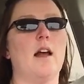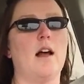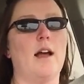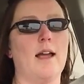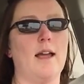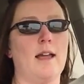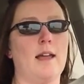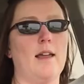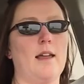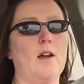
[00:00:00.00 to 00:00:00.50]

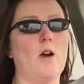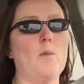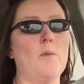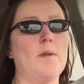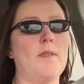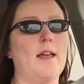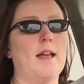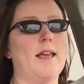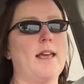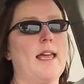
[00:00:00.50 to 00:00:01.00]
I
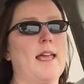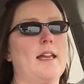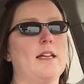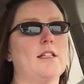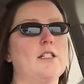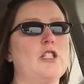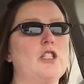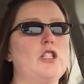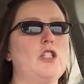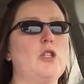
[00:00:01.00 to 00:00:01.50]
open that can
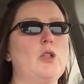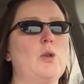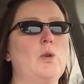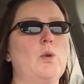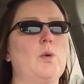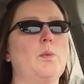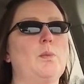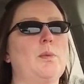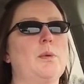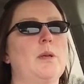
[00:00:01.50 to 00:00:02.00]
of
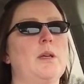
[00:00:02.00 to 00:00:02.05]
soup